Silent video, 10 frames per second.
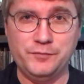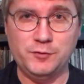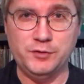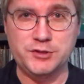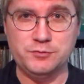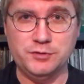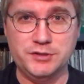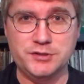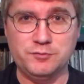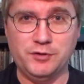which
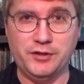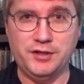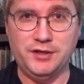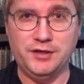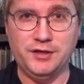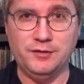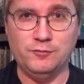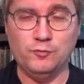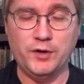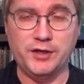was one of the
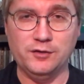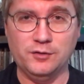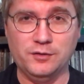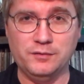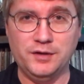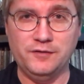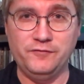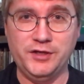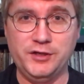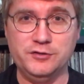regular
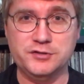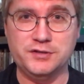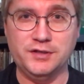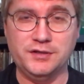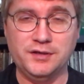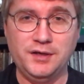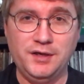venues that